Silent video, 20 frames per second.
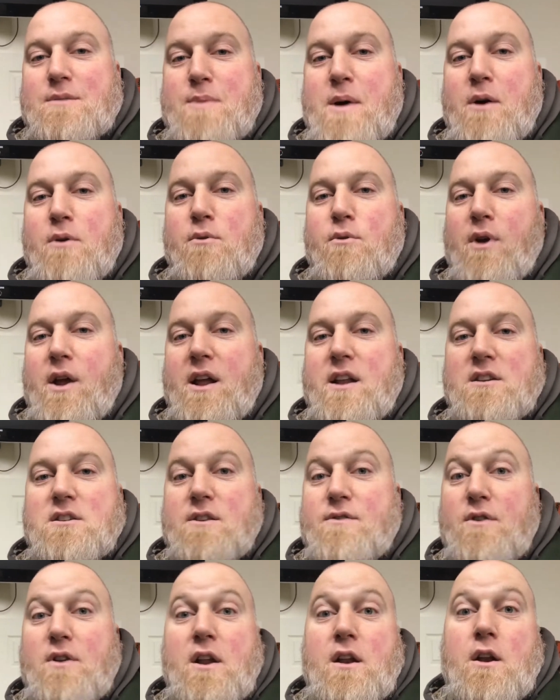this mountain
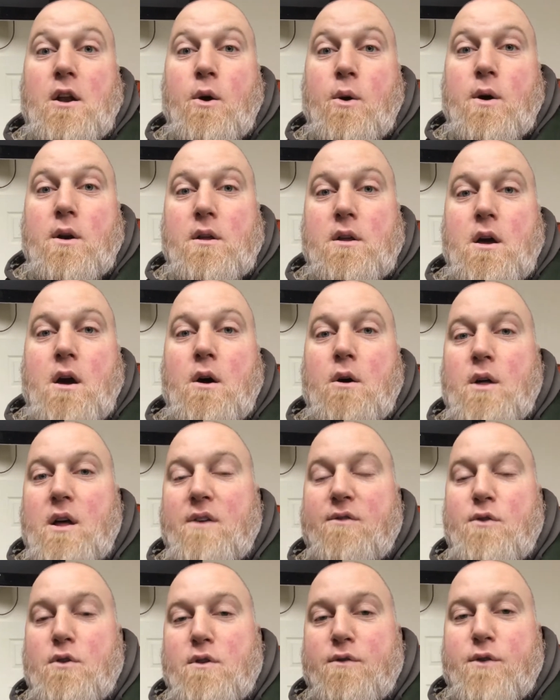range if you didn't know where to go,
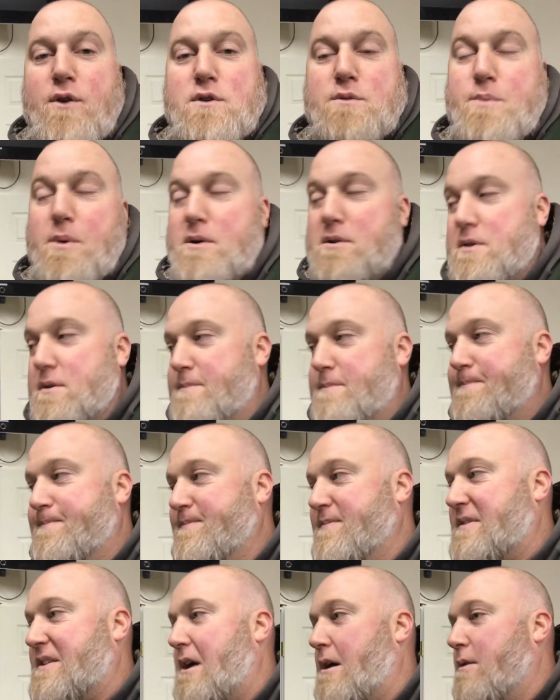like if you're the first person?
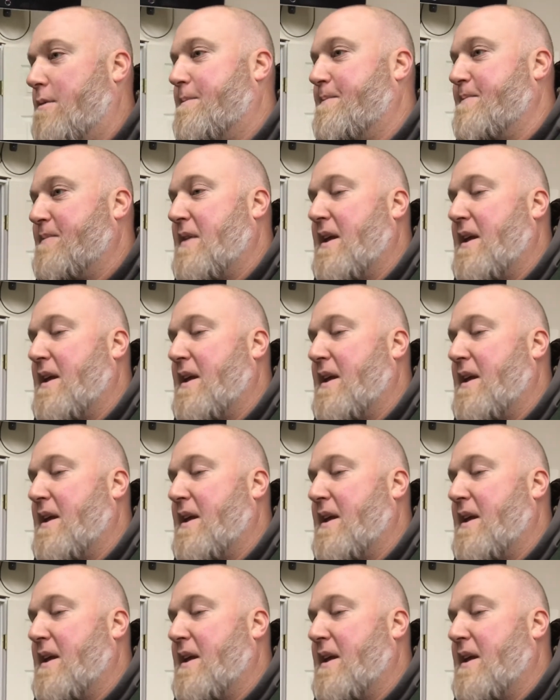So,